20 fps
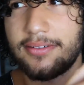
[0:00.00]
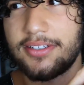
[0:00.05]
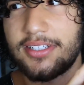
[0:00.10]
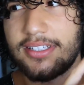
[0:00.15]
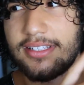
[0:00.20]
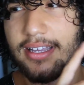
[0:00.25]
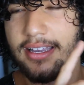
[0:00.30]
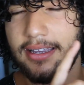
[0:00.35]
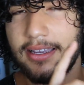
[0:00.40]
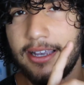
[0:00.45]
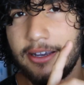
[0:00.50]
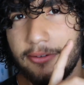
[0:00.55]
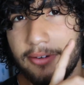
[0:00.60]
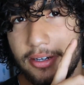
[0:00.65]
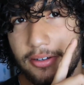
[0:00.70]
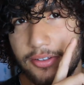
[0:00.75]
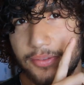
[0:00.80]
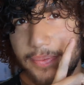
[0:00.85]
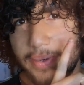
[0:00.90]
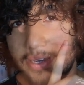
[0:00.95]
was staying at when
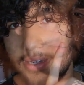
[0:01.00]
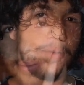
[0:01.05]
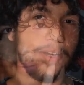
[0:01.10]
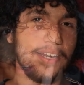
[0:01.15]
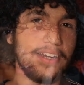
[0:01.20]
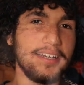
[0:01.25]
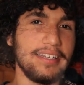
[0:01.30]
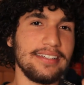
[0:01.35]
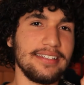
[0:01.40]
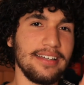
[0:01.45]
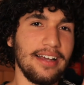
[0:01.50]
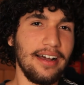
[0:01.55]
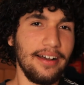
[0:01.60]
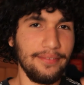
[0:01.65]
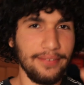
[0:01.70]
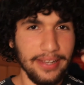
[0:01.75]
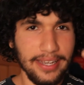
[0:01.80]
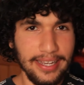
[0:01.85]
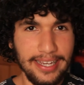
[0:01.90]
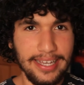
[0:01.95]
I was back in my
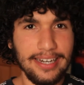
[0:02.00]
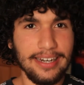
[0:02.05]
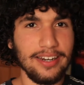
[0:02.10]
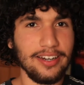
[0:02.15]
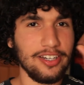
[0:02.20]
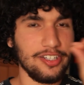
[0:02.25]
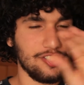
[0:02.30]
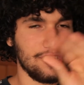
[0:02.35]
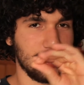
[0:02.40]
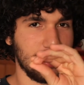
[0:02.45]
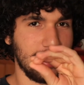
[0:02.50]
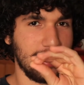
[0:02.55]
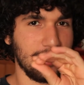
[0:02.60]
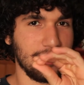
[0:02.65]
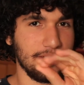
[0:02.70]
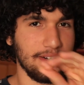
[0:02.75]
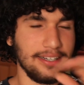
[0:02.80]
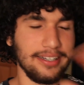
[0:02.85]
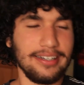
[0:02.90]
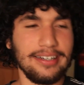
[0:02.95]
family's has a
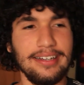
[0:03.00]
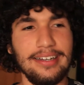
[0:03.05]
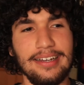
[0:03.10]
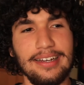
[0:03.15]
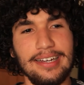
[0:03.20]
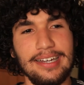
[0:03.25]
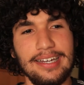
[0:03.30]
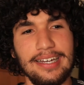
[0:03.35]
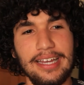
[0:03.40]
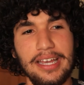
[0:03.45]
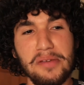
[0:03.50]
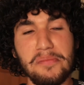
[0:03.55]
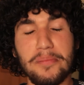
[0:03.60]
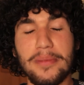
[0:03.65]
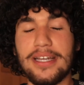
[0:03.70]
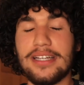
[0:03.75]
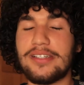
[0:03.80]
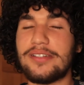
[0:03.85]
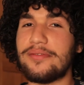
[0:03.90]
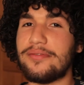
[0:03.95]
certain feeling.
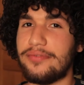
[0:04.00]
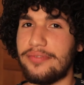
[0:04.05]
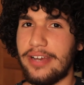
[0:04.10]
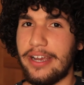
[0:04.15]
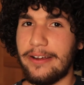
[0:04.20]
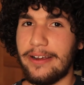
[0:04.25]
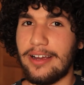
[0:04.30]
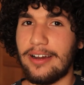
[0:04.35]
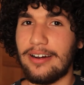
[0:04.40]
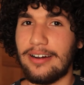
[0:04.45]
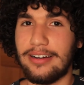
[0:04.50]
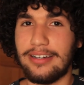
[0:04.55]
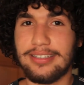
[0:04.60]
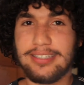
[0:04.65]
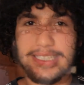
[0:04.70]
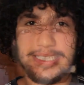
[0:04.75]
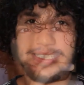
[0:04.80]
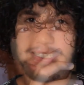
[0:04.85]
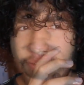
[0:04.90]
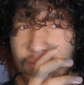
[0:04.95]
And if I can
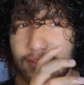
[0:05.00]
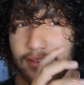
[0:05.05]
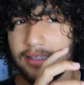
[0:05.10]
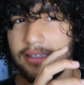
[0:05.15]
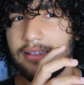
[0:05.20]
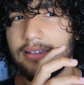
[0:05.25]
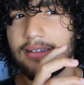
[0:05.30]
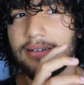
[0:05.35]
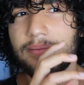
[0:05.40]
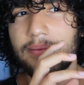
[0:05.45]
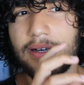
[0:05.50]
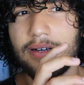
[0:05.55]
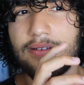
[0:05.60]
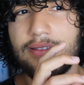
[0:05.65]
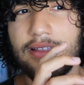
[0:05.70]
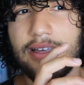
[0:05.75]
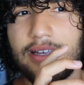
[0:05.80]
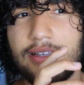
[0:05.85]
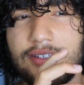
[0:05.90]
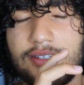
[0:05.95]
think about that